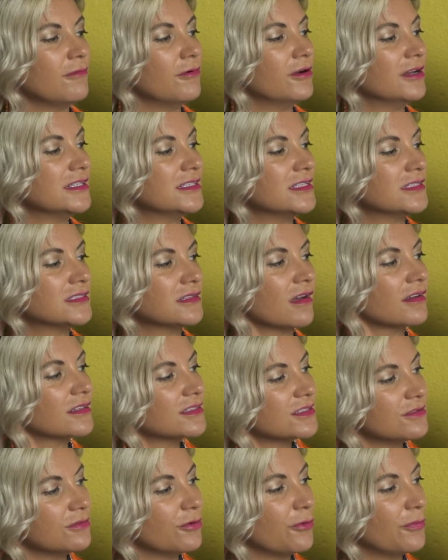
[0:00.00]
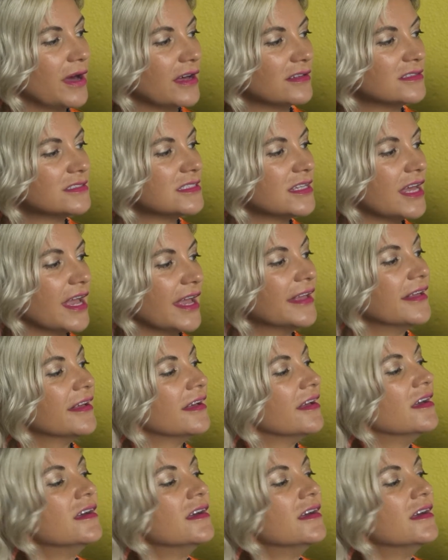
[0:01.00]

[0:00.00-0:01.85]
wanted to talk to you about today.